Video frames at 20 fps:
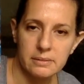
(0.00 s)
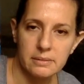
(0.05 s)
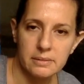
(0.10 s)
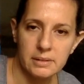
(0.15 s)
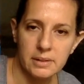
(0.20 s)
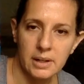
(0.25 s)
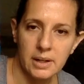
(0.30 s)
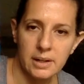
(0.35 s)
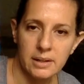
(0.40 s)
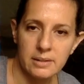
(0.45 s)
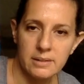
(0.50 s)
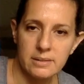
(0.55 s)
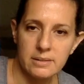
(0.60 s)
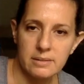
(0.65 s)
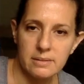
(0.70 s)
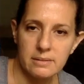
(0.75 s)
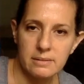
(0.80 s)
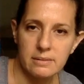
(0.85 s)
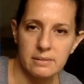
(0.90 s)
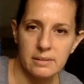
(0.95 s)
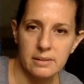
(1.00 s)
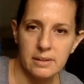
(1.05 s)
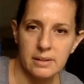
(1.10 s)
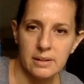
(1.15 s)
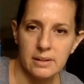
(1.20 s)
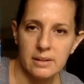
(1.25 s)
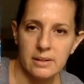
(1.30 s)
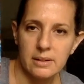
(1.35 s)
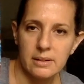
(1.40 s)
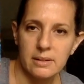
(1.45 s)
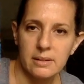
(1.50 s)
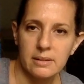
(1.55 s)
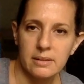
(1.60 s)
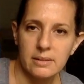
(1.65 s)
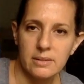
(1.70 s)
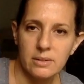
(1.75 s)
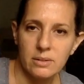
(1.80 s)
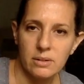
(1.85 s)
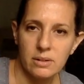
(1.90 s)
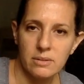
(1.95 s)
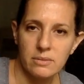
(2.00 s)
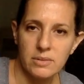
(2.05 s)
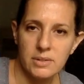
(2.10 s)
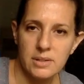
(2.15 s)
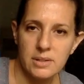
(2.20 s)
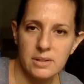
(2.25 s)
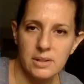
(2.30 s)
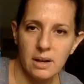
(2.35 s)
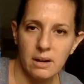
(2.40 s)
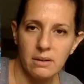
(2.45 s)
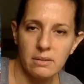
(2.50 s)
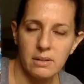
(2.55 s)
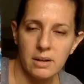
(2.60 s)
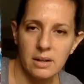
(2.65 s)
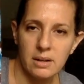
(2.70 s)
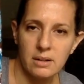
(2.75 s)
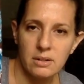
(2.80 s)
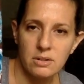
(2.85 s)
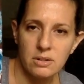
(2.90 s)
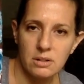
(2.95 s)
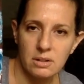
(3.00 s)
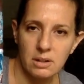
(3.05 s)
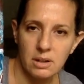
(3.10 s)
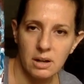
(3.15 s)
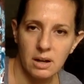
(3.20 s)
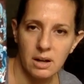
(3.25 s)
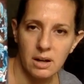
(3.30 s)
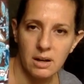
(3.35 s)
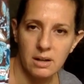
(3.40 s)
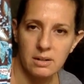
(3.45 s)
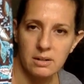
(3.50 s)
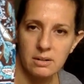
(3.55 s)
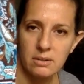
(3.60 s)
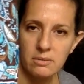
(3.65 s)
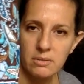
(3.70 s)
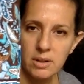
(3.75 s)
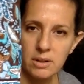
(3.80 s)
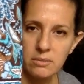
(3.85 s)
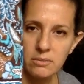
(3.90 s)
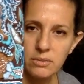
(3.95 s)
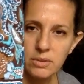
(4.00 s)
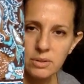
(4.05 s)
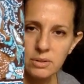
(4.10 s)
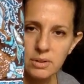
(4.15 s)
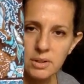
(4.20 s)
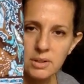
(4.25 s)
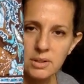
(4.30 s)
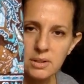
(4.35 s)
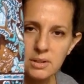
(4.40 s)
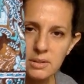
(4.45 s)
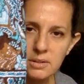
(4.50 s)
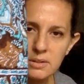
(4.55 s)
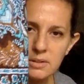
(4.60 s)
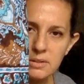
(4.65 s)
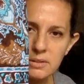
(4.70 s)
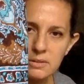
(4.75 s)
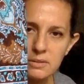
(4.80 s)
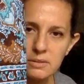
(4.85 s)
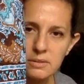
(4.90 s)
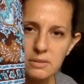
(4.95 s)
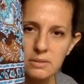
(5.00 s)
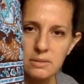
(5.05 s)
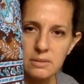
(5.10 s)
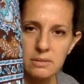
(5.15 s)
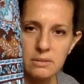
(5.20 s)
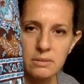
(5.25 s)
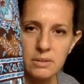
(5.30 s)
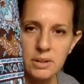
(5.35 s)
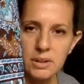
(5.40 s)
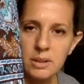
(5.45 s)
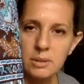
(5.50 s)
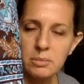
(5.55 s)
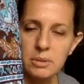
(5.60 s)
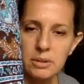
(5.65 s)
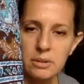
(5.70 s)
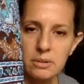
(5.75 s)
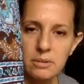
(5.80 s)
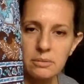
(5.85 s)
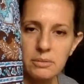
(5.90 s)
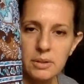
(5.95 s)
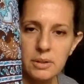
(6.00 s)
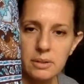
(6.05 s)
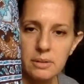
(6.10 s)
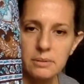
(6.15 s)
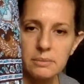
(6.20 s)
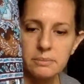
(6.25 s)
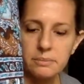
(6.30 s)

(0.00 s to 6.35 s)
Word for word: nice sort of oh. South Asian kind of influences. Really beautiful.